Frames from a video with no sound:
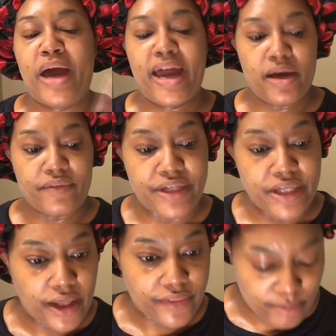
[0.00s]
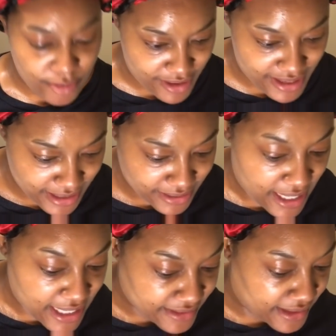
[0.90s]
I have another brand
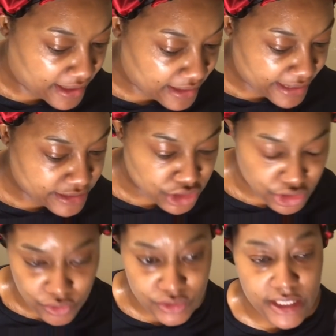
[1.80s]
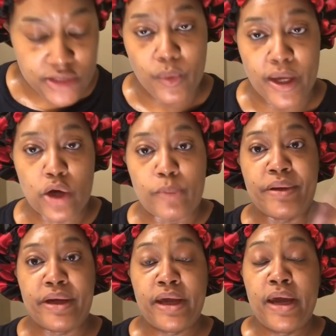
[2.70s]
that I like to use as well
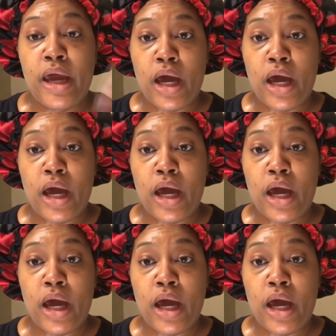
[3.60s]
but